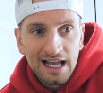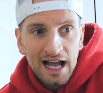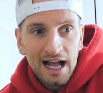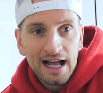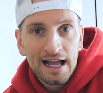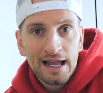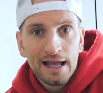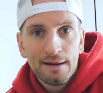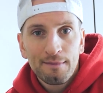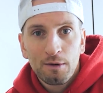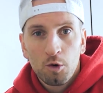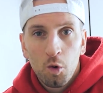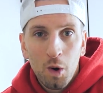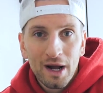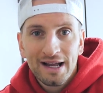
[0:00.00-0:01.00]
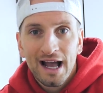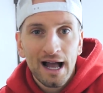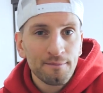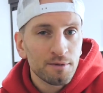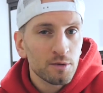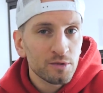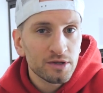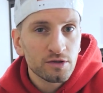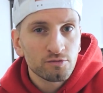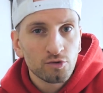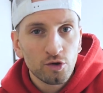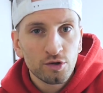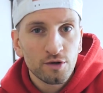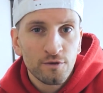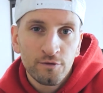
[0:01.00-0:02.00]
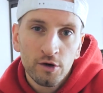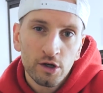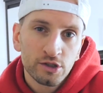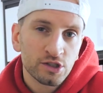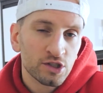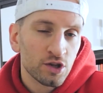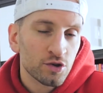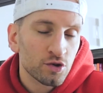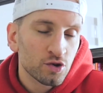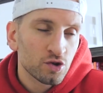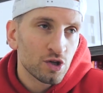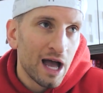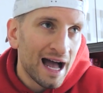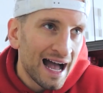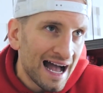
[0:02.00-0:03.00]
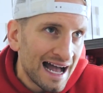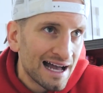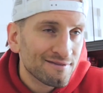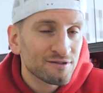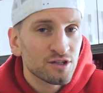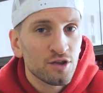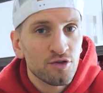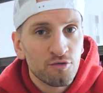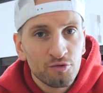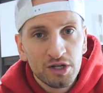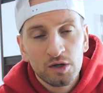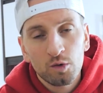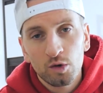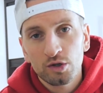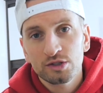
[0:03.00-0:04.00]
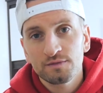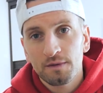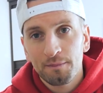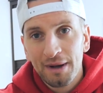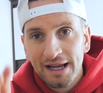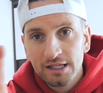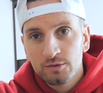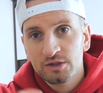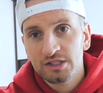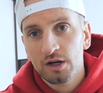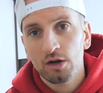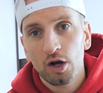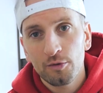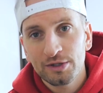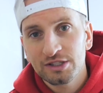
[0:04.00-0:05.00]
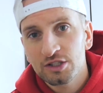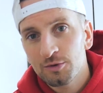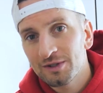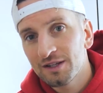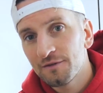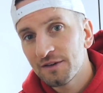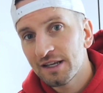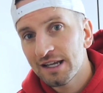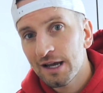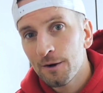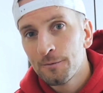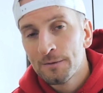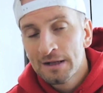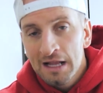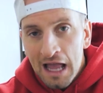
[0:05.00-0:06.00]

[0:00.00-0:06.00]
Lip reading: I'm quite happy with the run, the first half to 3/4 of the pace, which I'll go into in the video.